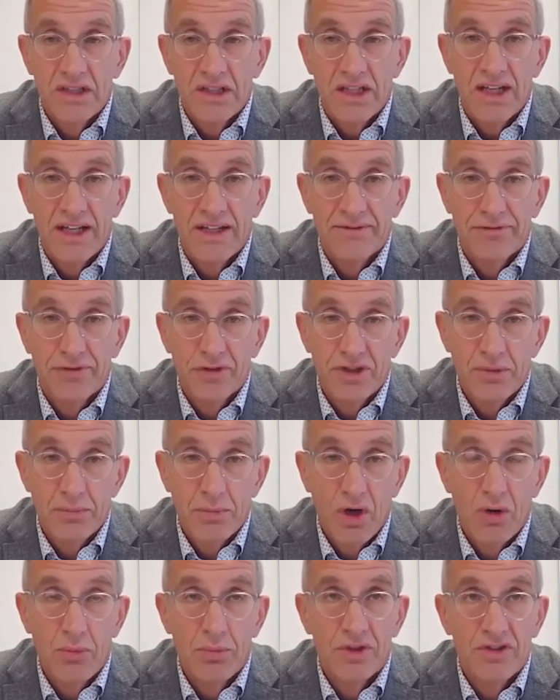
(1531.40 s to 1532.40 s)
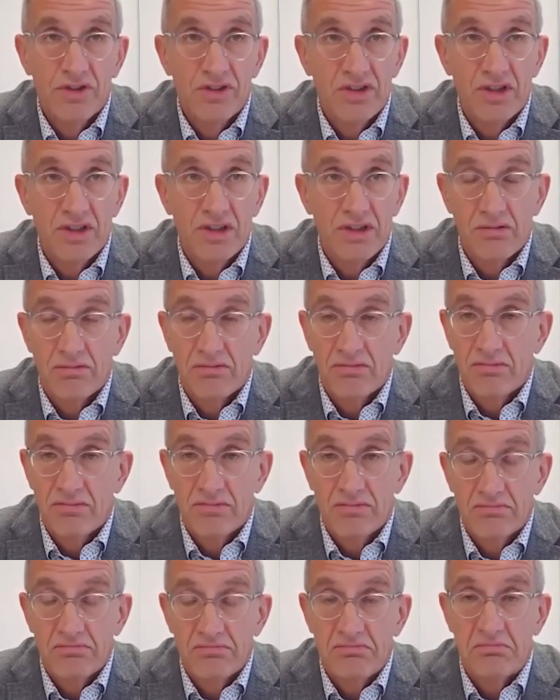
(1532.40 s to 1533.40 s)
And for the moment, uh,
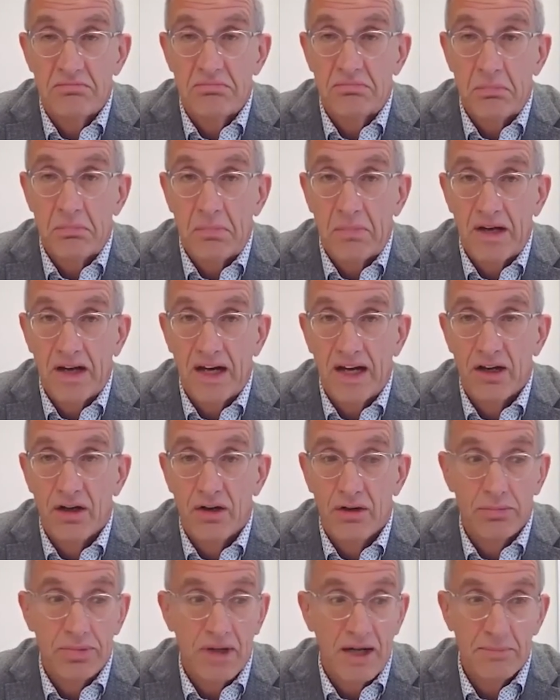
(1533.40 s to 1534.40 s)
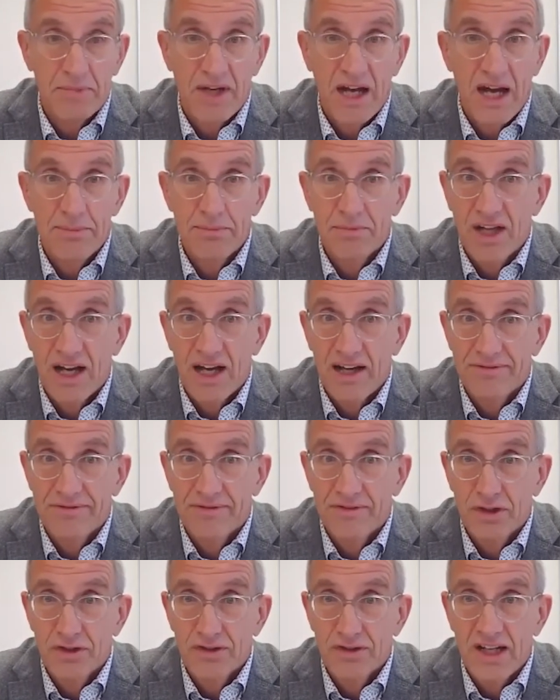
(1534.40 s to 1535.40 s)
I hope I'm, I'm, I've
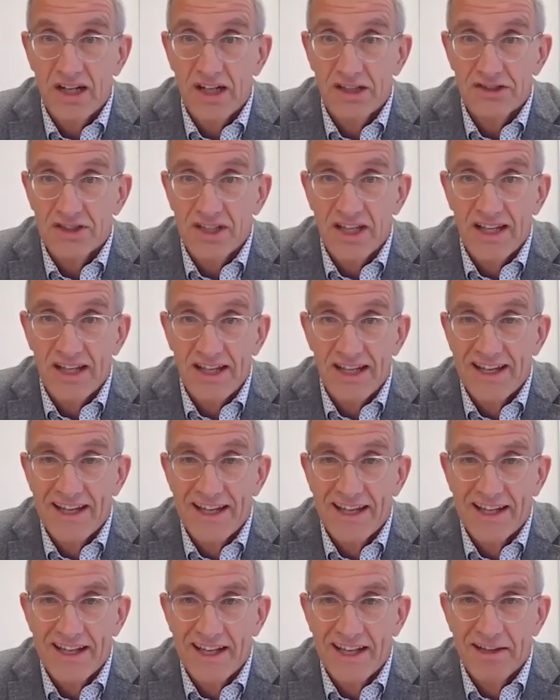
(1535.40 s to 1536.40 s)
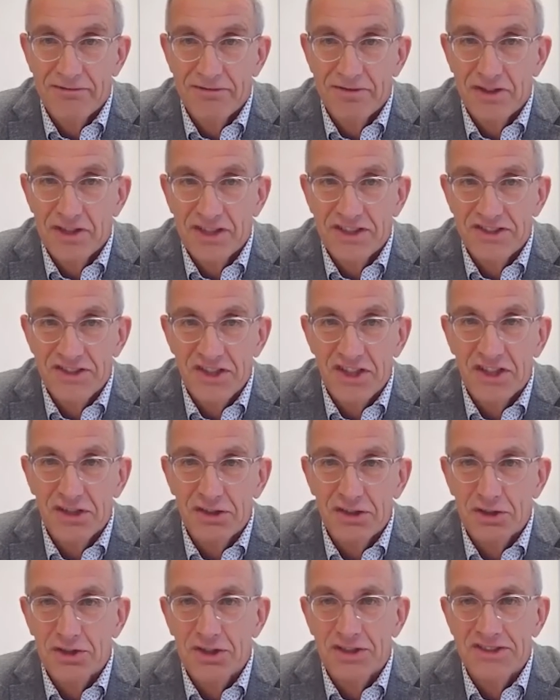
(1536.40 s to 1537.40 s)
not asked every
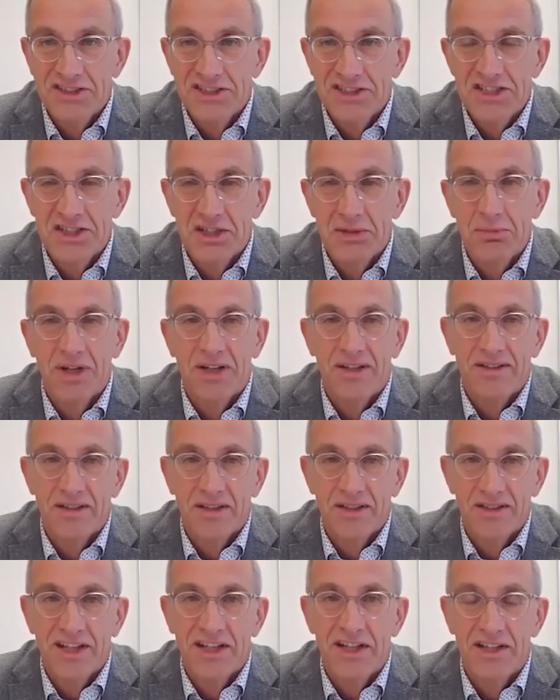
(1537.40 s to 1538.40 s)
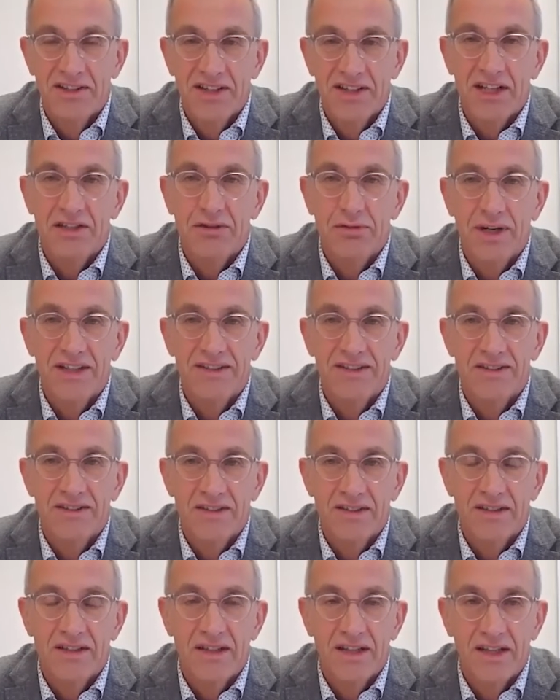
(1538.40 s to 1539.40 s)
single teacher, but they're, they're quite
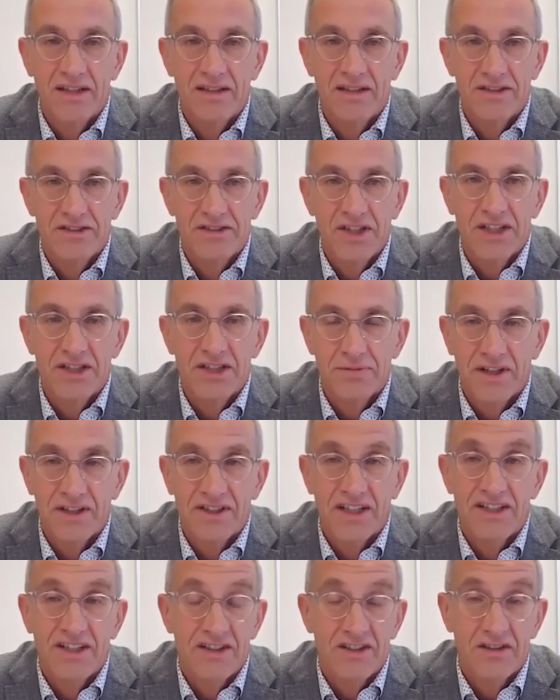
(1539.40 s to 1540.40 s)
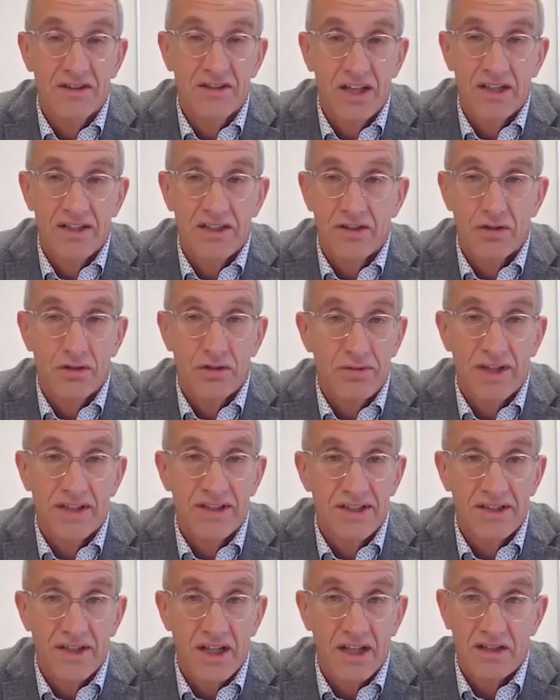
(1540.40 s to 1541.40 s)
satisfied, and they, they,
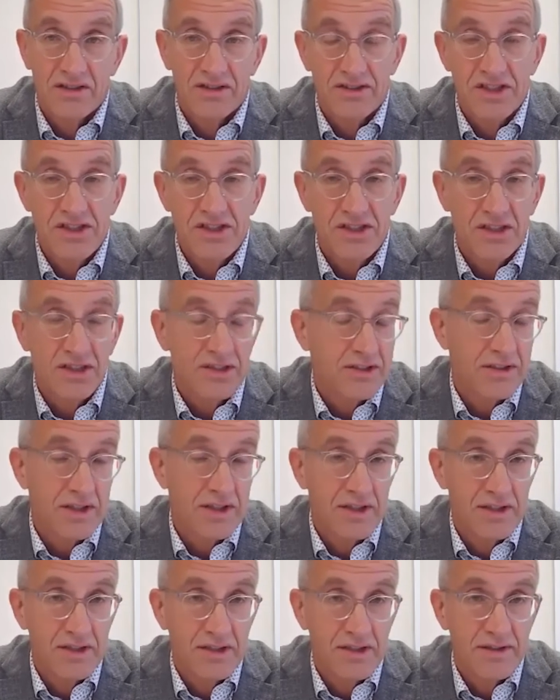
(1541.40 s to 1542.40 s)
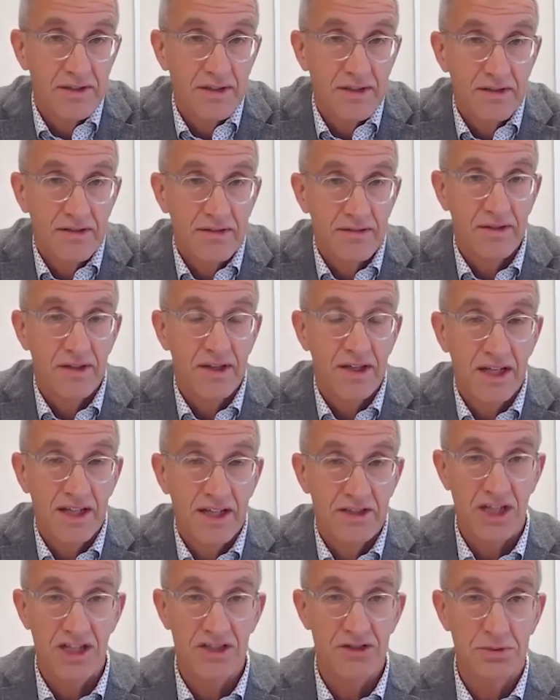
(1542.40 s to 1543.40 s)
already are teaching
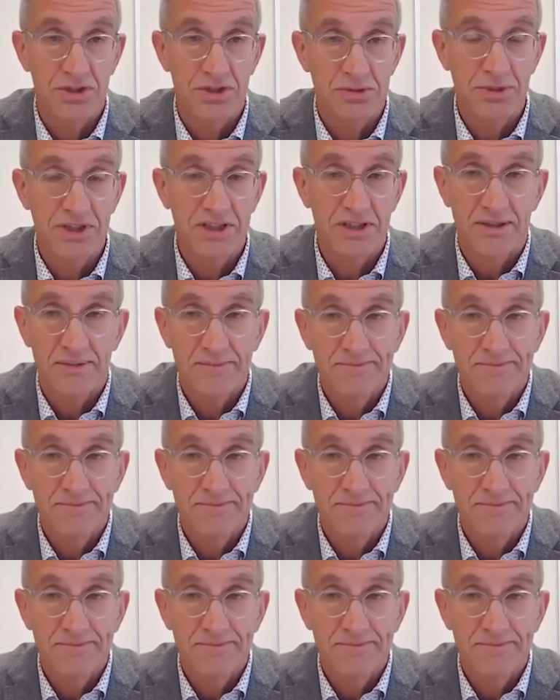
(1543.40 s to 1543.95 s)
as, as we speak.